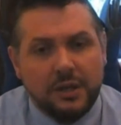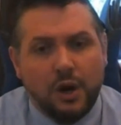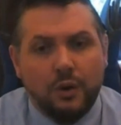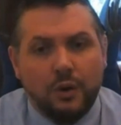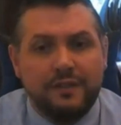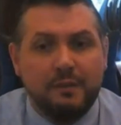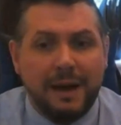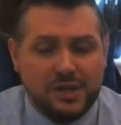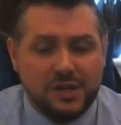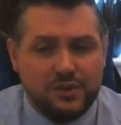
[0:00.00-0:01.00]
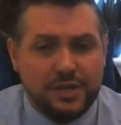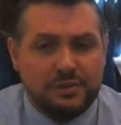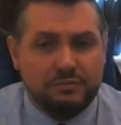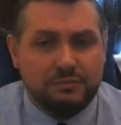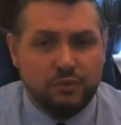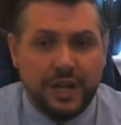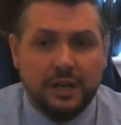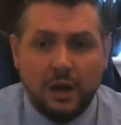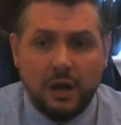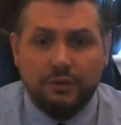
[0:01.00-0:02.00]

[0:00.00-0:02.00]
or if the battery is running low